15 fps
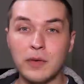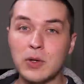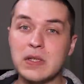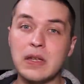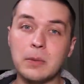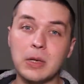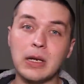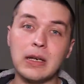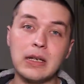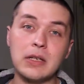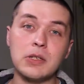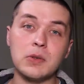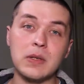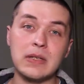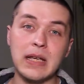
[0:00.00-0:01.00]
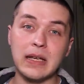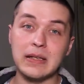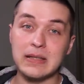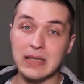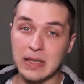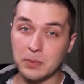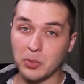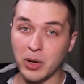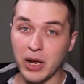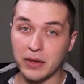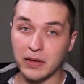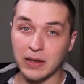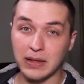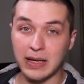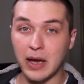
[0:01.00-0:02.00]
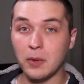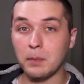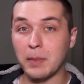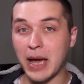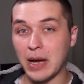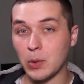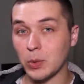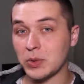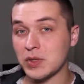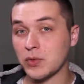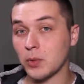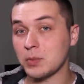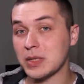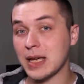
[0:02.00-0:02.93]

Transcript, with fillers: First, I'm going to need you to take a deep breath and count backwards from